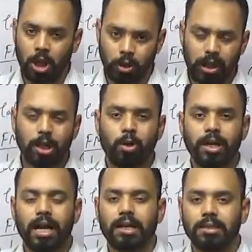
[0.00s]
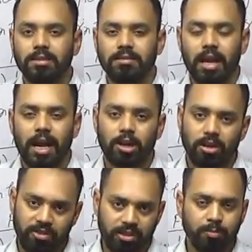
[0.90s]
you can contact us at
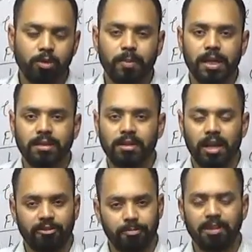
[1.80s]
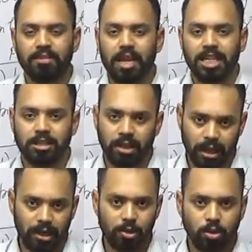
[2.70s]
our Facebook page
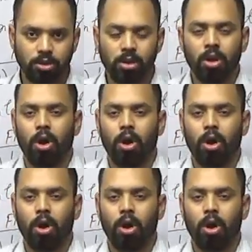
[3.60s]
fb/thegatecoach,